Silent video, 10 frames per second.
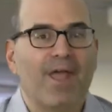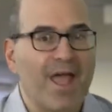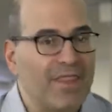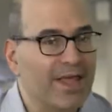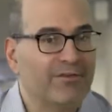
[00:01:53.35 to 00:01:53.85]

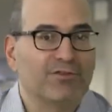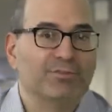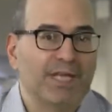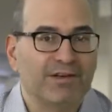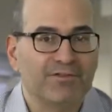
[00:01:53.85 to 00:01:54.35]
And then
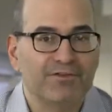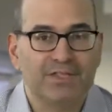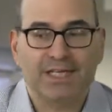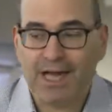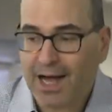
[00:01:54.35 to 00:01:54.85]
from
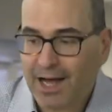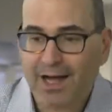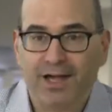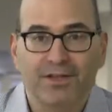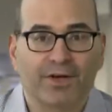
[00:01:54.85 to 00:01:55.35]
10.15
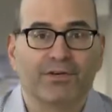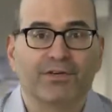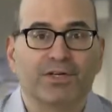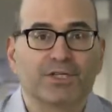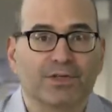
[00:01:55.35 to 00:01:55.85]
on, there are
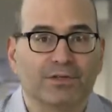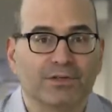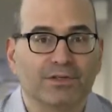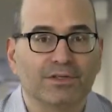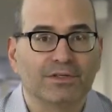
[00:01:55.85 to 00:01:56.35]
very
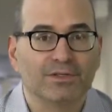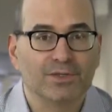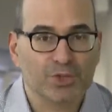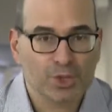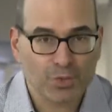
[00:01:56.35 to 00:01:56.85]
certain
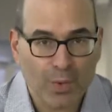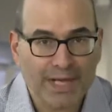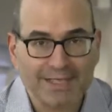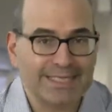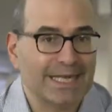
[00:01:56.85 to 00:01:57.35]

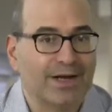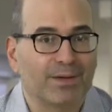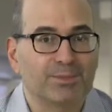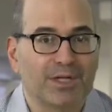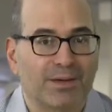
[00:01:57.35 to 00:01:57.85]
swing
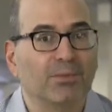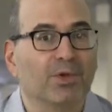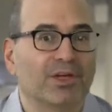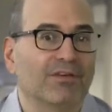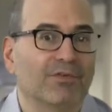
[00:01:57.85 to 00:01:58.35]
setups that I'm
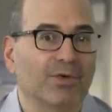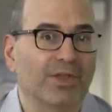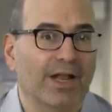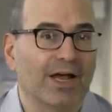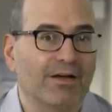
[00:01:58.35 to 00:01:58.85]
looking for
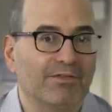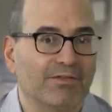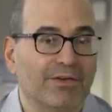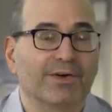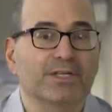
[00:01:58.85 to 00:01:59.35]
that have
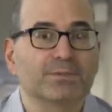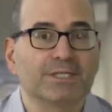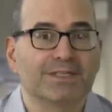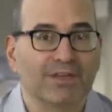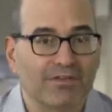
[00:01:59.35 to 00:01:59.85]
very
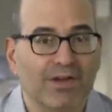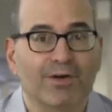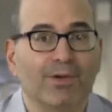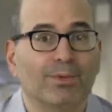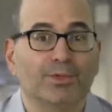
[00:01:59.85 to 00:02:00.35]
specific
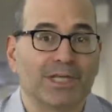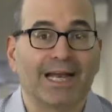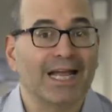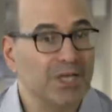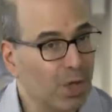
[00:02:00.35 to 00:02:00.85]
variables,
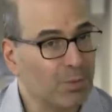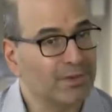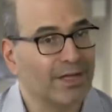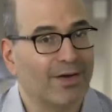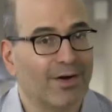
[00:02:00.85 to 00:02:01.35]
and I know
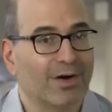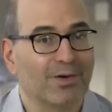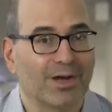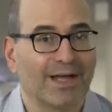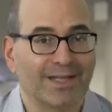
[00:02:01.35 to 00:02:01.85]
what they are,
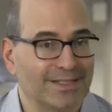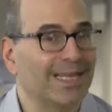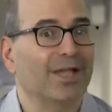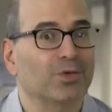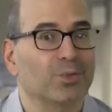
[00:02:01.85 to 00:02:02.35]
and I can
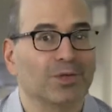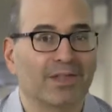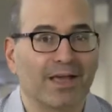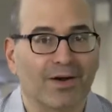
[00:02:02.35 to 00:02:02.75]
tell you what they